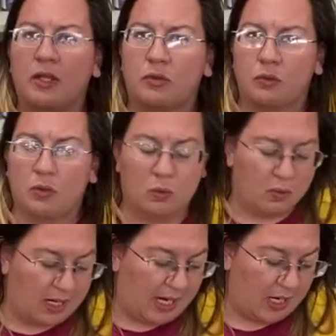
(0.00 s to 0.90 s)
through
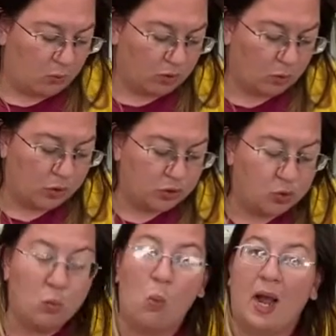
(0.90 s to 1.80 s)
and we're going to
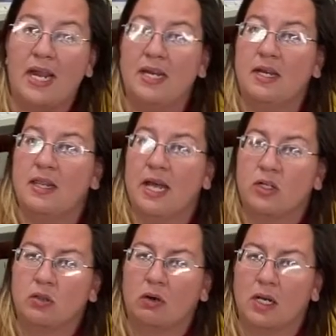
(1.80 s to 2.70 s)
widen that
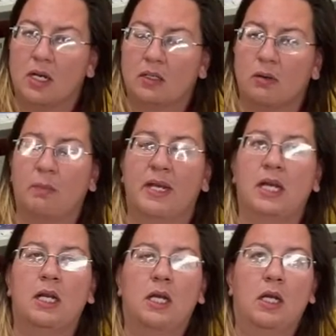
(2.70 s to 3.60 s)
trunk a little
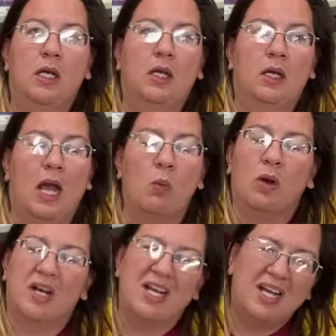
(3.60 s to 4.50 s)
bit, and we're
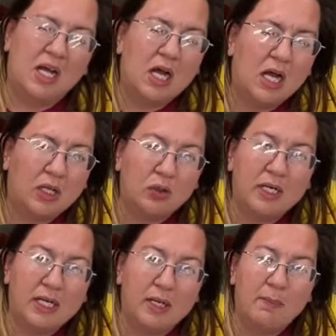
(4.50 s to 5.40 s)
going to color it
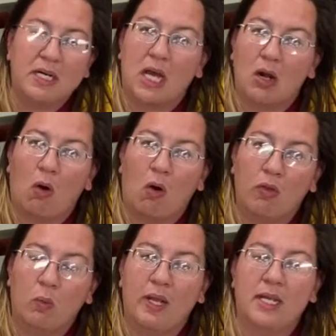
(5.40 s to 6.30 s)
in, but not all the
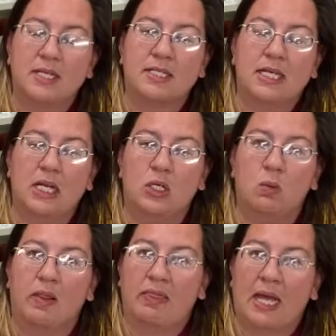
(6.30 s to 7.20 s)
way, because again, you
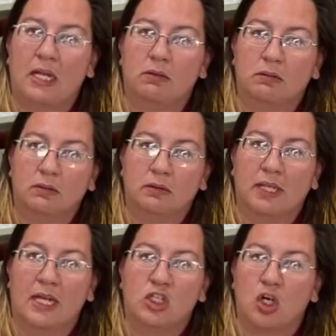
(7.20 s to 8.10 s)
want that
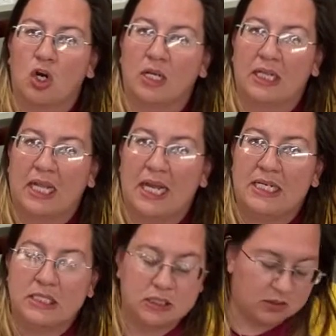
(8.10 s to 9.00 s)
dark and
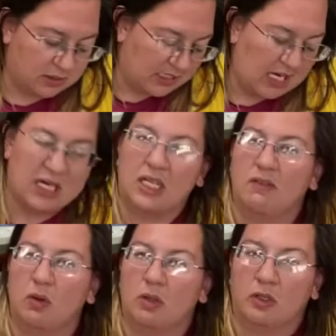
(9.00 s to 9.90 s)
light to kind of give
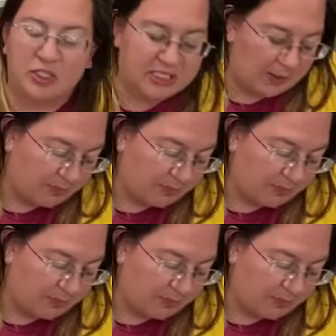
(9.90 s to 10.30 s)
you a little depth.